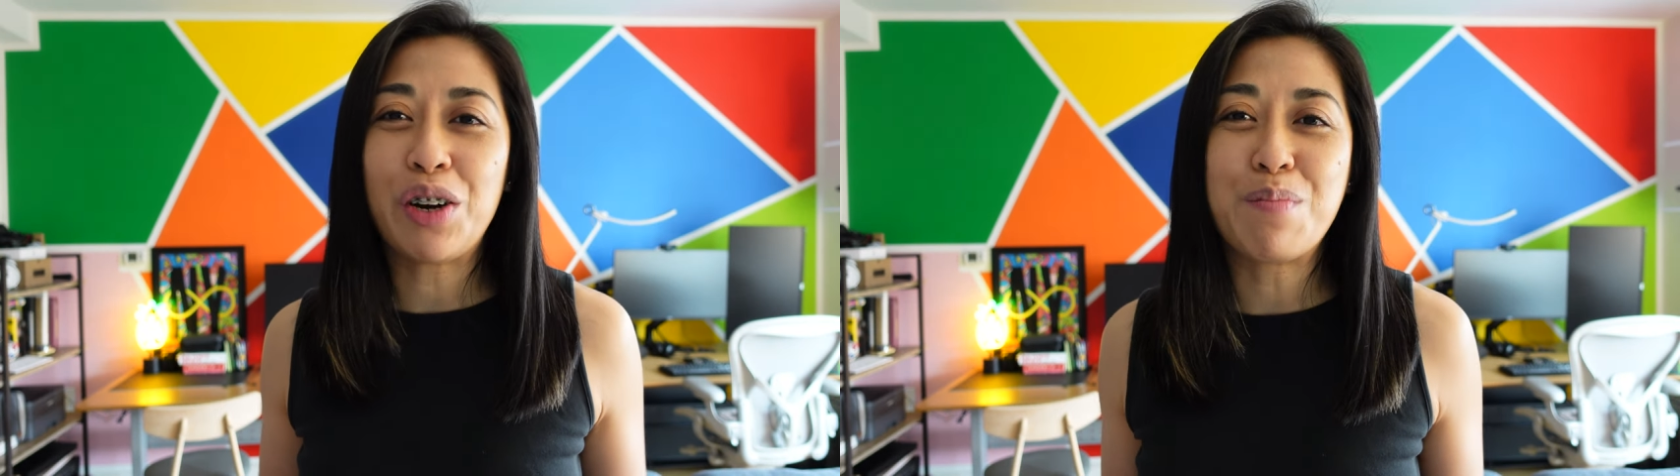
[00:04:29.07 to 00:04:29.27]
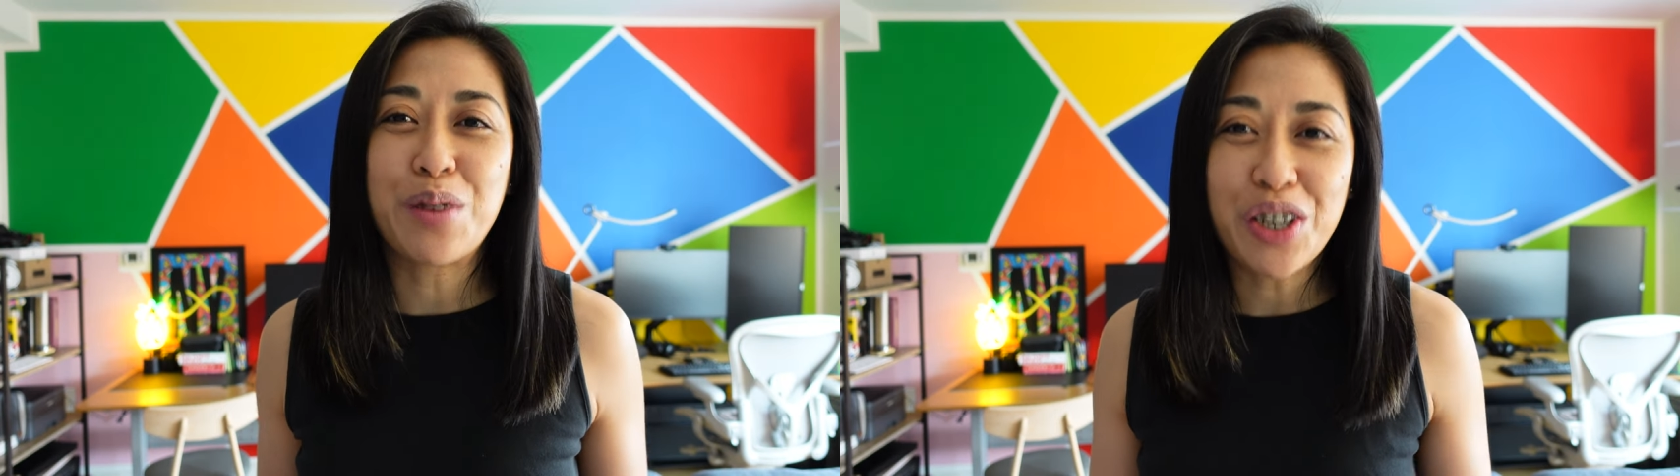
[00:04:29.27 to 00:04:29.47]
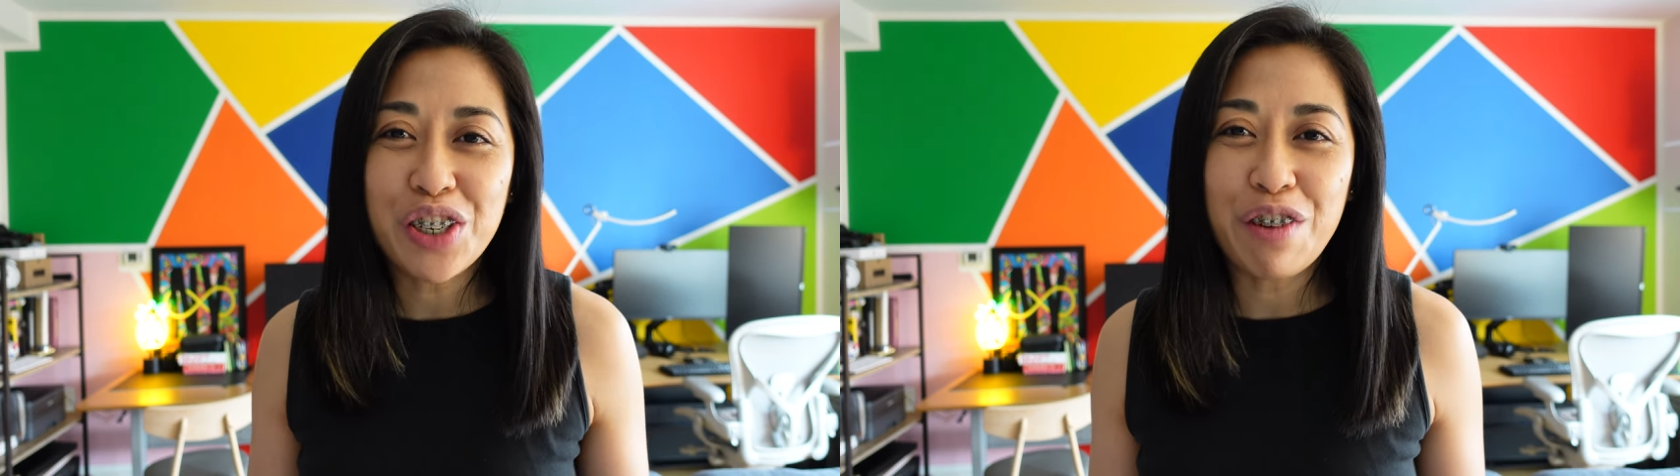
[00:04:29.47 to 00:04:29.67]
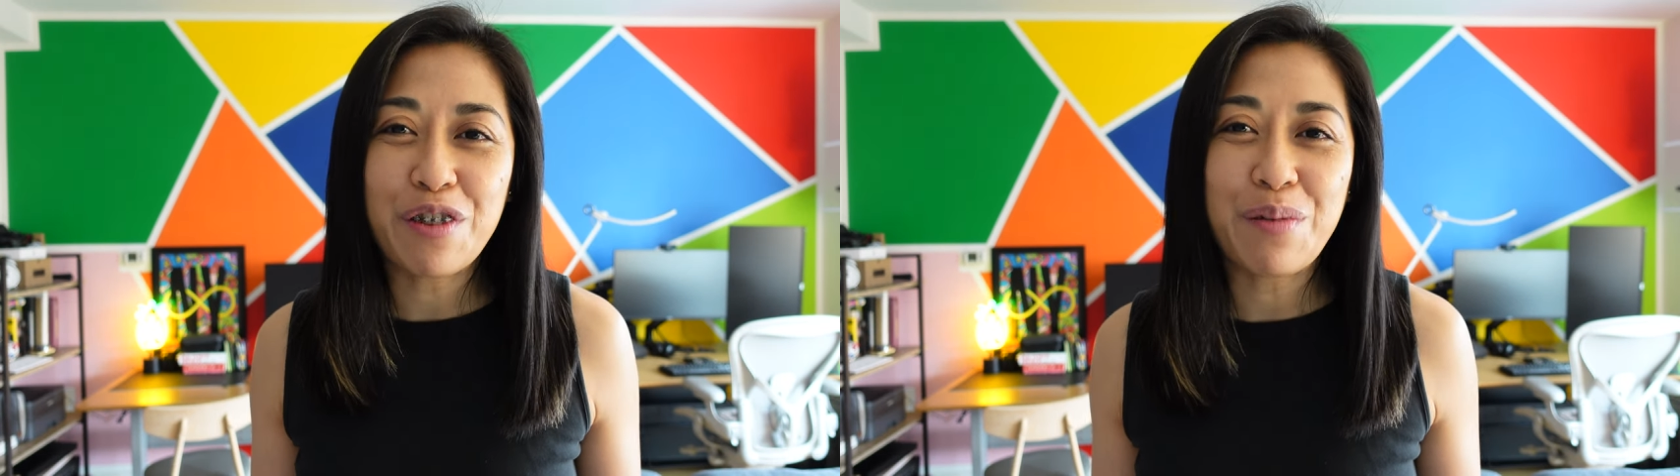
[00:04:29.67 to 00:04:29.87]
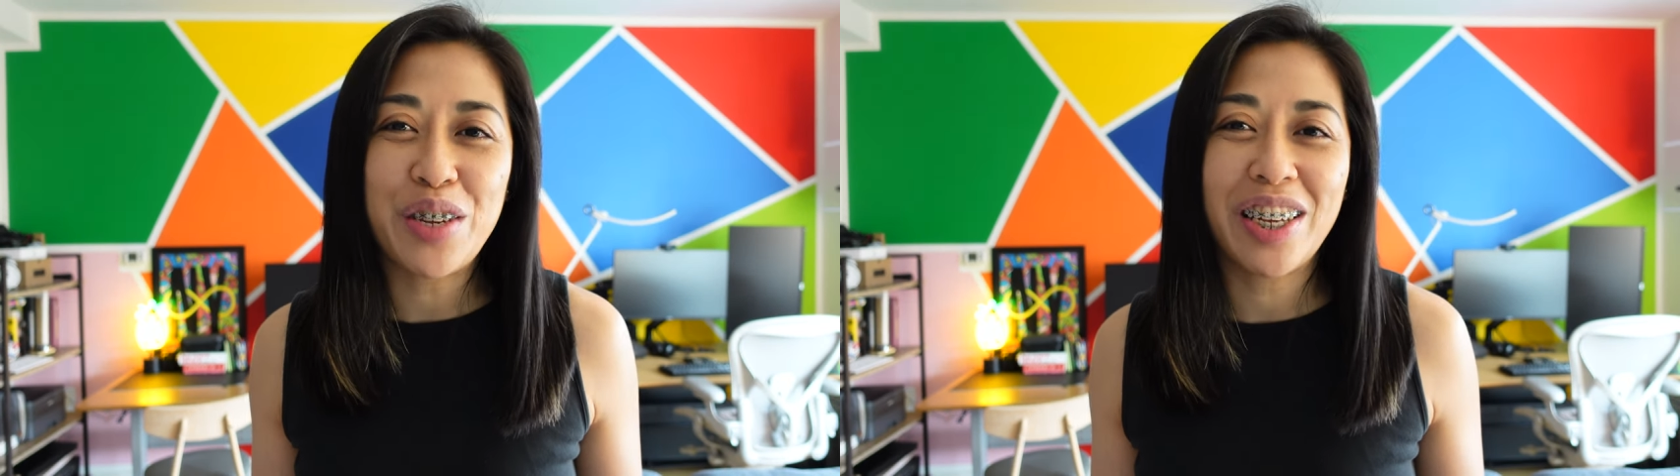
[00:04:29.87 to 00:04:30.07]
emerging
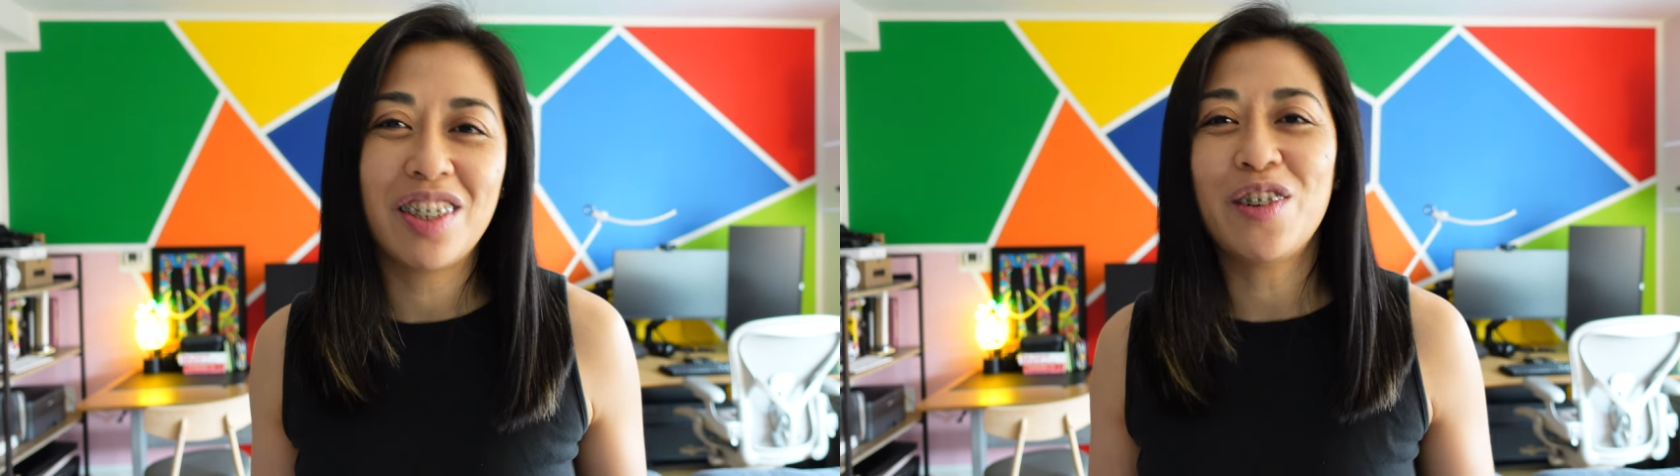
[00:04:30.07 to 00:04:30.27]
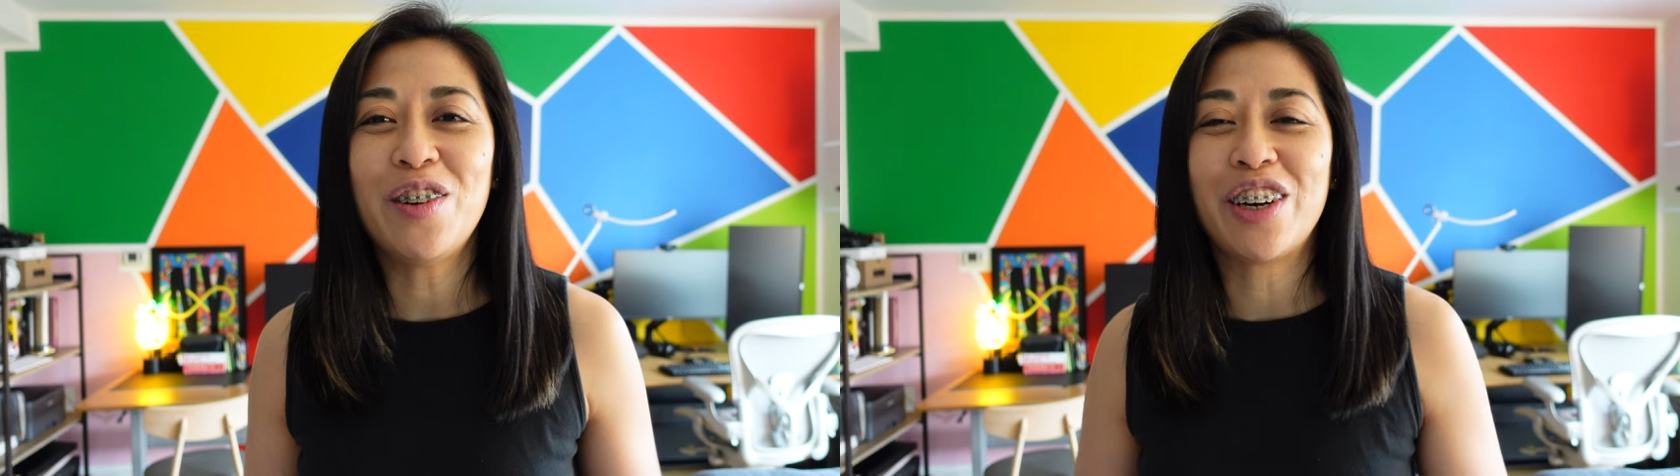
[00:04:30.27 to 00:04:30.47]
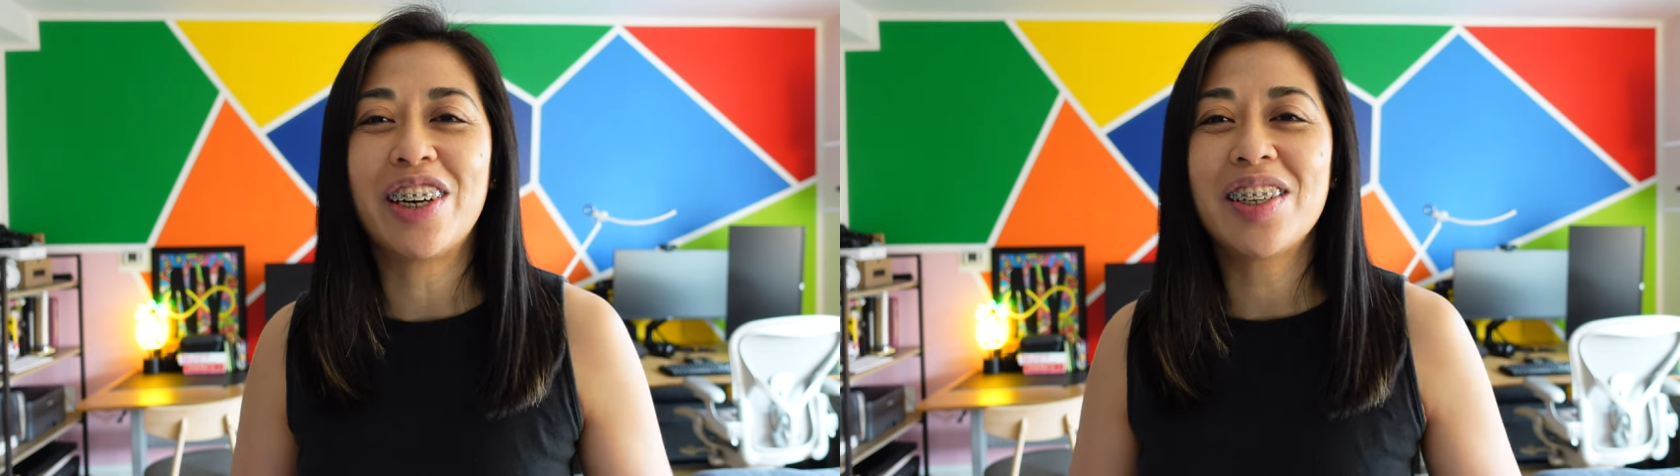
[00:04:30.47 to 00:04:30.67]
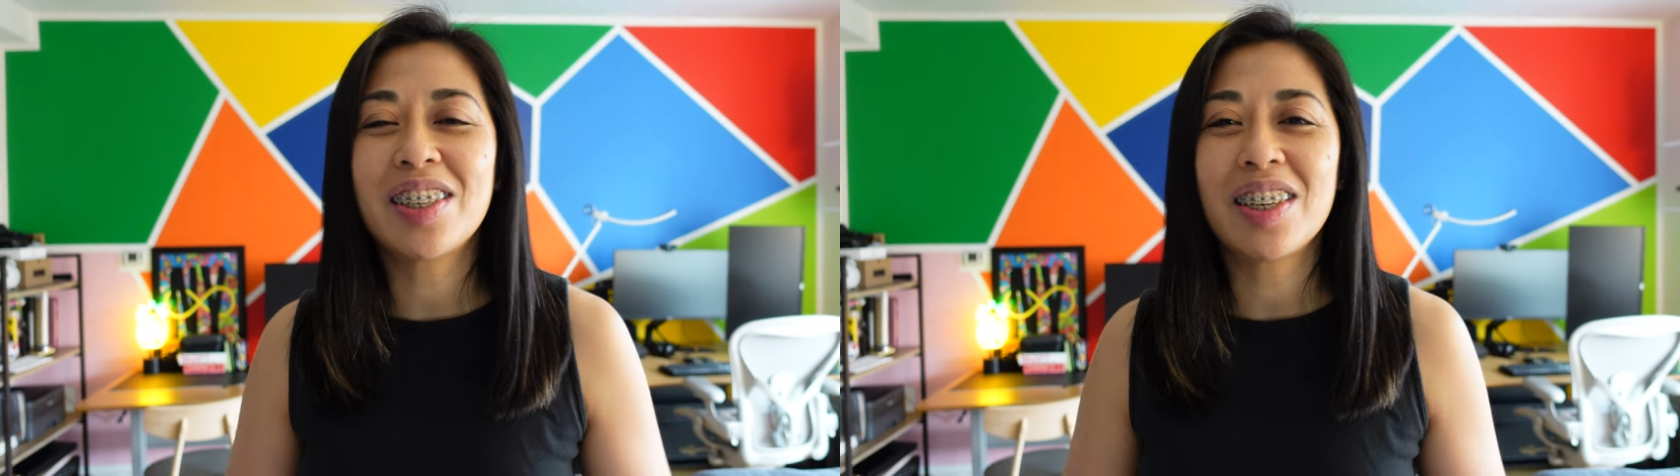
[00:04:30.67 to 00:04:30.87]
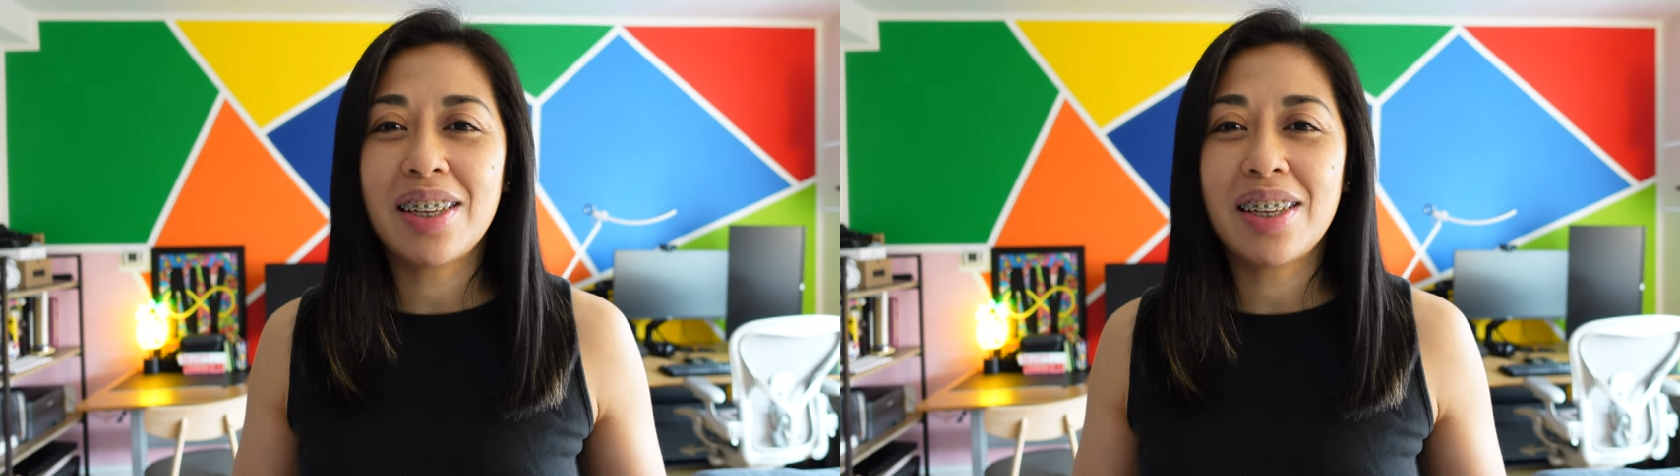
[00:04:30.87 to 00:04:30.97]
from the indoors,